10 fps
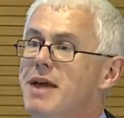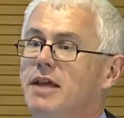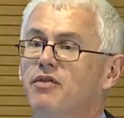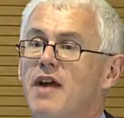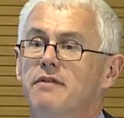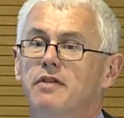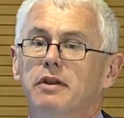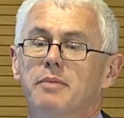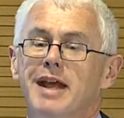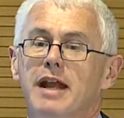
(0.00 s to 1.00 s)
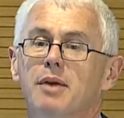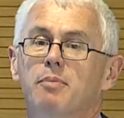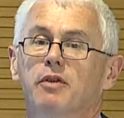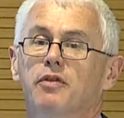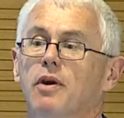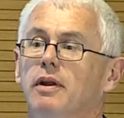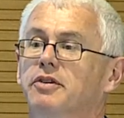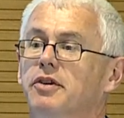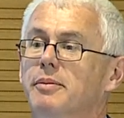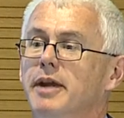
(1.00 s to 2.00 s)
makes Frankfurt the main airport for all
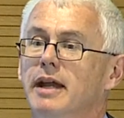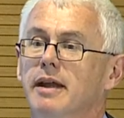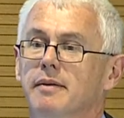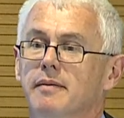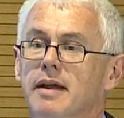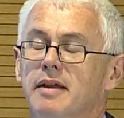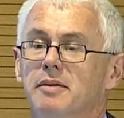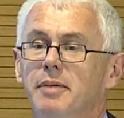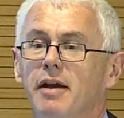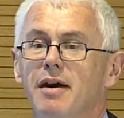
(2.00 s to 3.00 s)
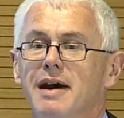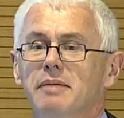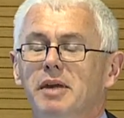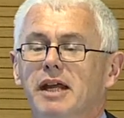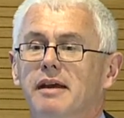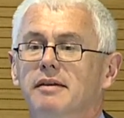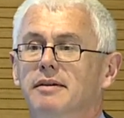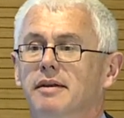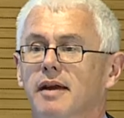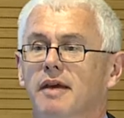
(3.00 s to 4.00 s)
of Germany. It's a bit odd
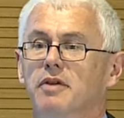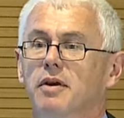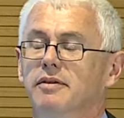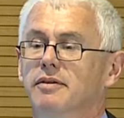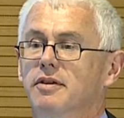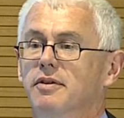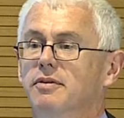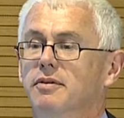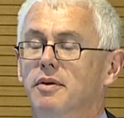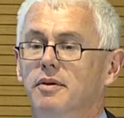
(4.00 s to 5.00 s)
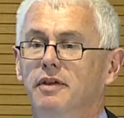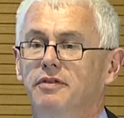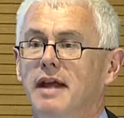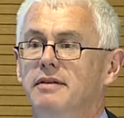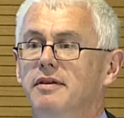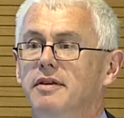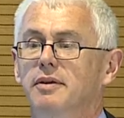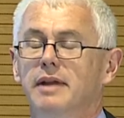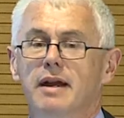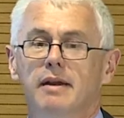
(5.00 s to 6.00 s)
because, of course, there's Lufthansa is the
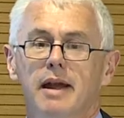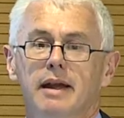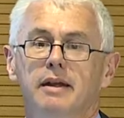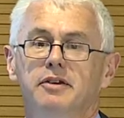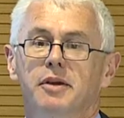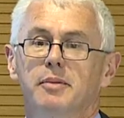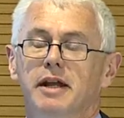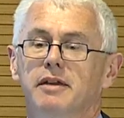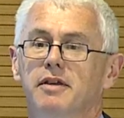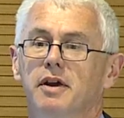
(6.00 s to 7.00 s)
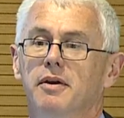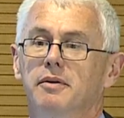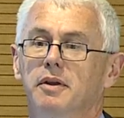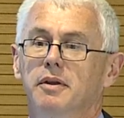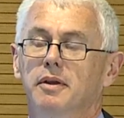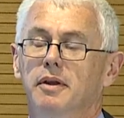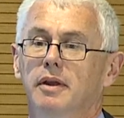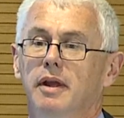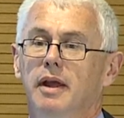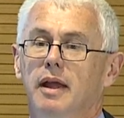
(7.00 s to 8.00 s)
only airline in Germany, so
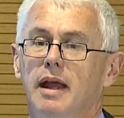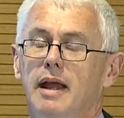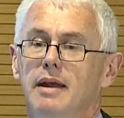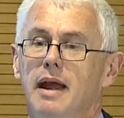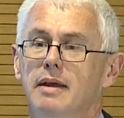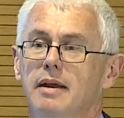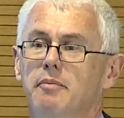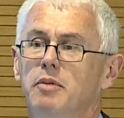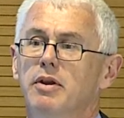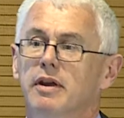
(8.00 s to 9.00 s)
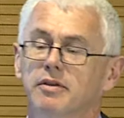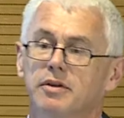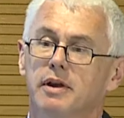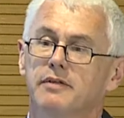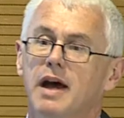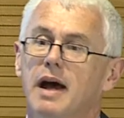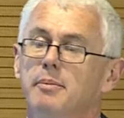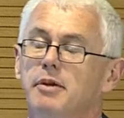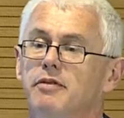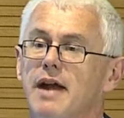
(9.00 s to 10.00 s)
and, and Munich is sort of a
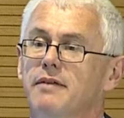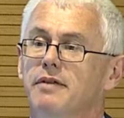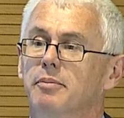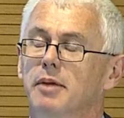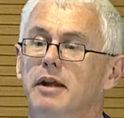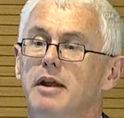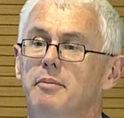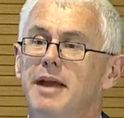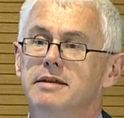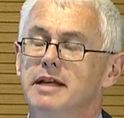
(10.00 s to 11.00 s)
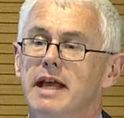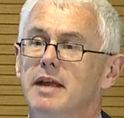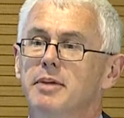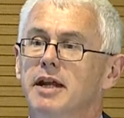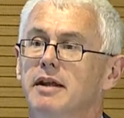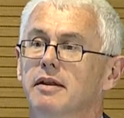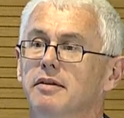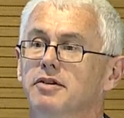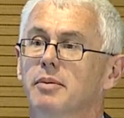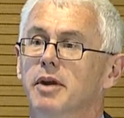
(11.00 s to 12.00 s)
hub in Frankfurt, but basically anybody
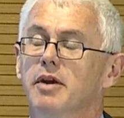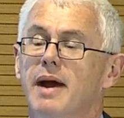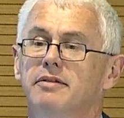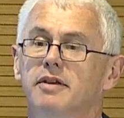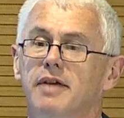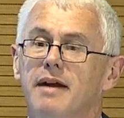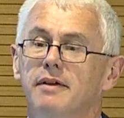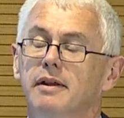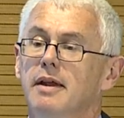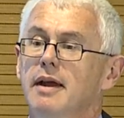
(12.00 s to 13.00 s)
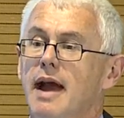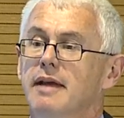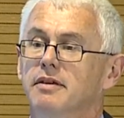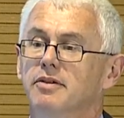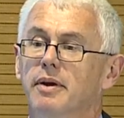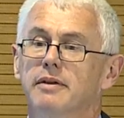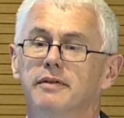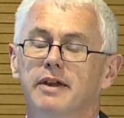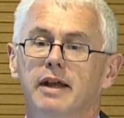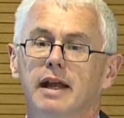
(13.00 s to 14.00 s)
in Germany who has to travel has a choice
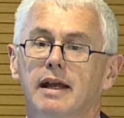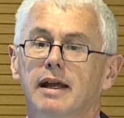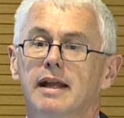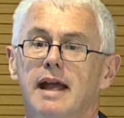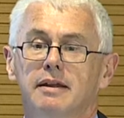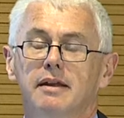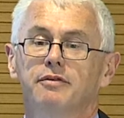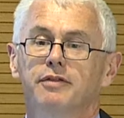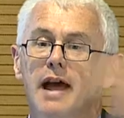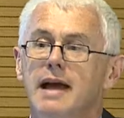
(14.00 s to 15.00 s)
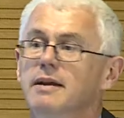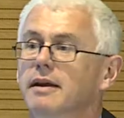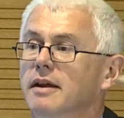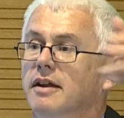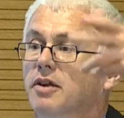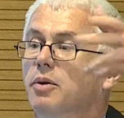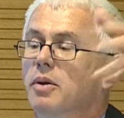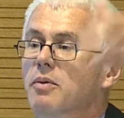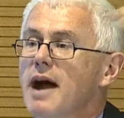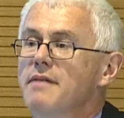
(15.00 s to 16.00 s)
of either getting a connecting flight to
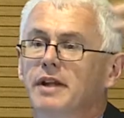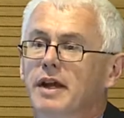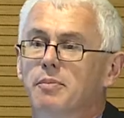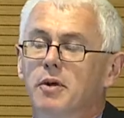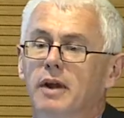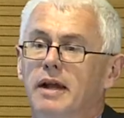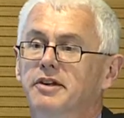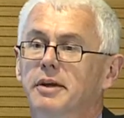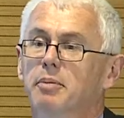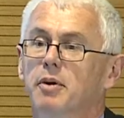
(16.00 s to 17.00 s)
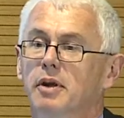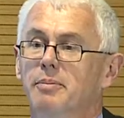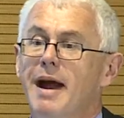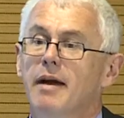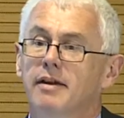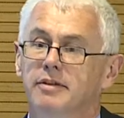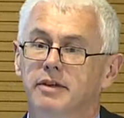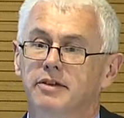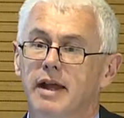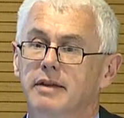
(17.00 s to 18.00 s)
a rival airport like Schiphol or Paris
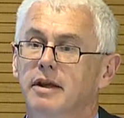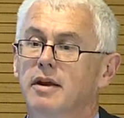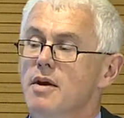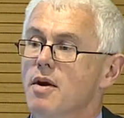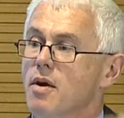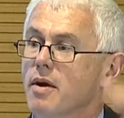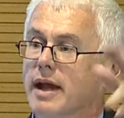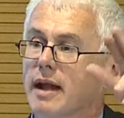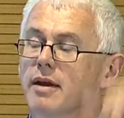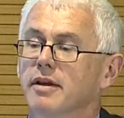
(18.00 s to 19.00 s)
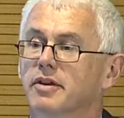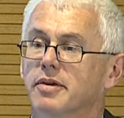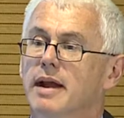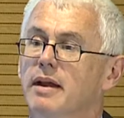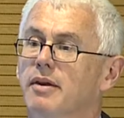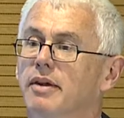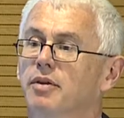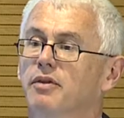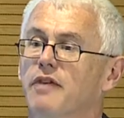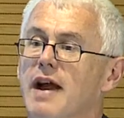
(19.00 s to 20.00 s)
and changing, or getting on the train and going
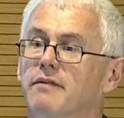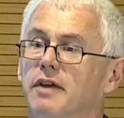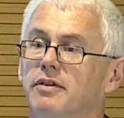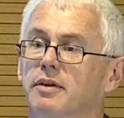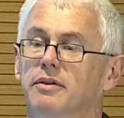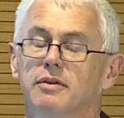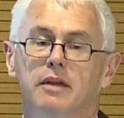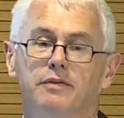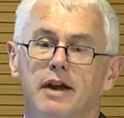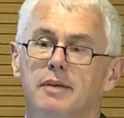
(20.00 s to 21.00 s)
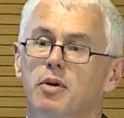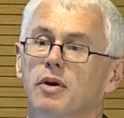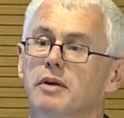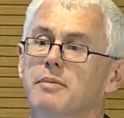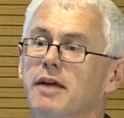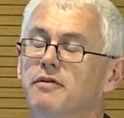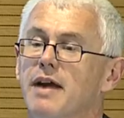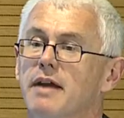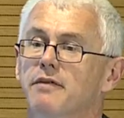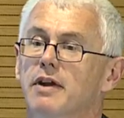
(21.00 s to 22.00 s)
through Frankfurt. So it's, it's very important to make
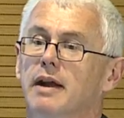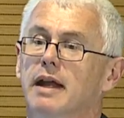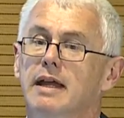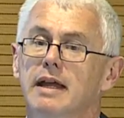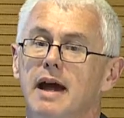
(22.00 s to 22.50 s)
Frankfurt a key